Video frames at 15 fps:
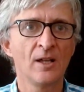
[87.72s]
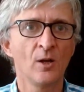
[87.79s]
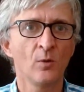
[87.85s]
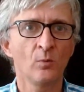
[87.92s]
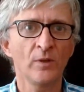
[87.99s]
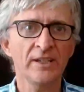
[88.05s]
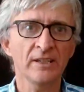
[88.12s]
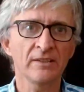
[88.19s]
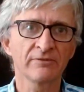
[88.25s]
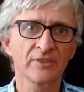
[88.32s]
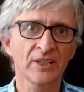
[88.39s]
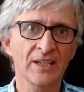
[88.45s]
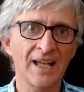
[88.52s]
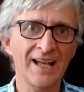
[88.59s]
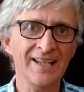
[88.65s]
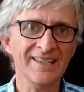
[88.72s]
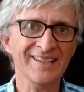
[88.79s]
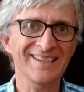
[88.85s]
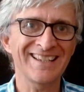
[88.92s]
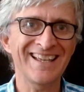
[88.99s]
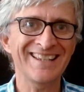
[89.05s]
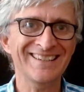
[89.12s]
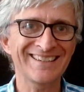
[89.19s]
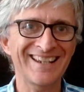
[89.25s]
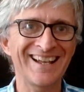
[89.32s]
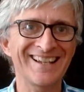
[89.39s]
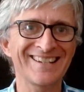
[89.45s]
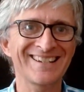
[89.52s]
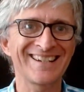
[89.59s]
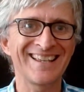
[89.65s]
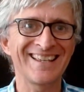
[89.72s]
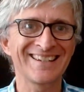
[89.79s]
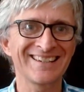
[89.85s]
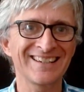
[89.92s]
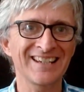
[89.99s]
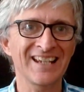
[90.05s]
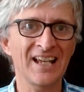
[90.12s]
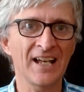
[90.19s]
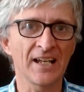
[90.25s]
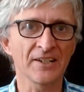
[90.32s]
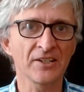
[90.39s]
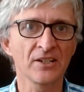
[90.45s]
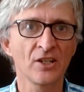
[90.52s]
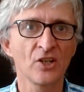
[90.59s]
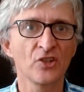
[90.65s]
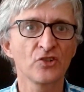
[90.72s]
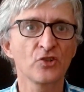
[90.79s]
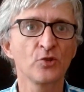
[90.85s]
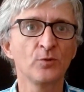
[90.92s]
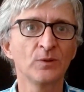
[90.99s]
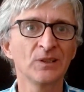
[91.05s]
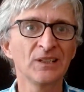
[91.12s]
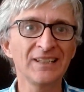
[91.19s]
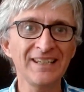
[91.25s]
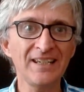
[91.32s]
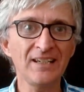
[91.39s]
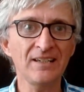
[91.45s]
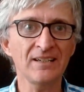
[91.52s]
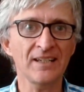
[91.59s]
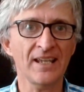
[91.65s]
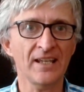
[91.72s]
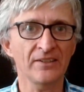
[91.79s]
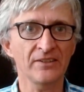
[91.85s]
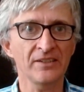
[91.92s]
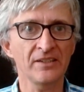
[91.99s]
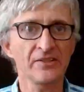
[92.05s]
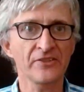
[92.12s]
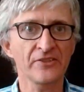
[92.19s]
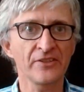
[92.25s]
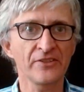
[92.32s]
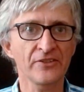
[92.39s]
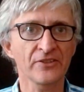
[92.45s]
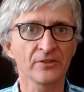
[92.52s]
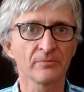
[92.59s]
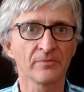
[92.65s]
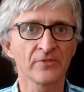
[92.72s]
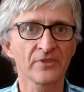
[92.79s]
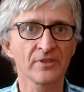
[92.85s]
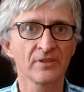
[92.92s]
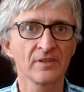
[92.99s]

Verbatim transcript: we have cut and cut and cut to lean down these systems.